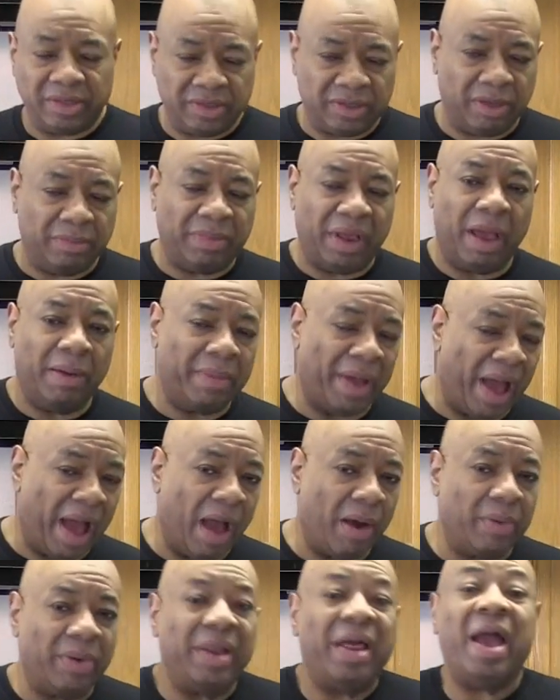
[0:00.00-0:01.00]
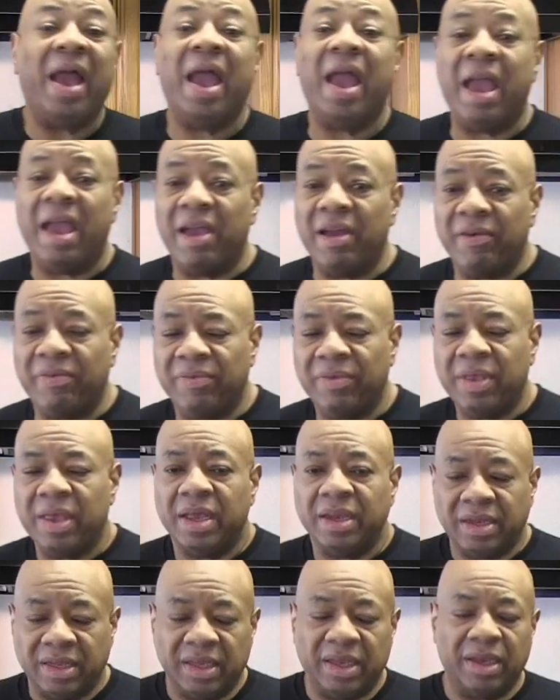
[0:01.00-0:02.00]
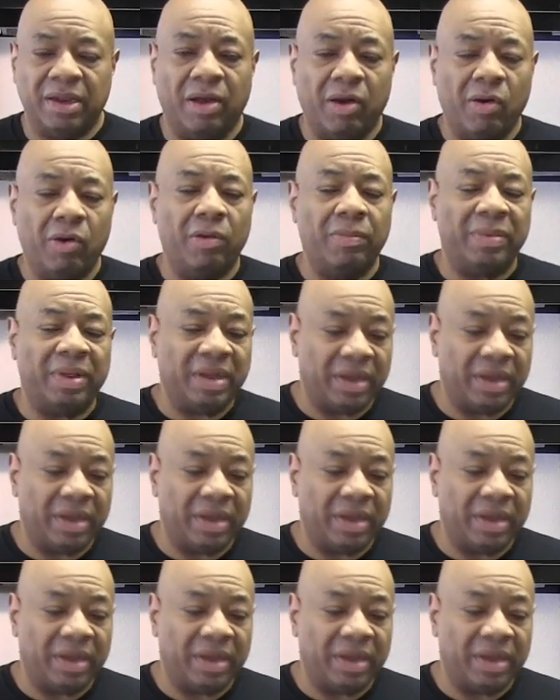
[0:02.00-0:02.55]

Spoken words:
to sometime an hour and a half to get home,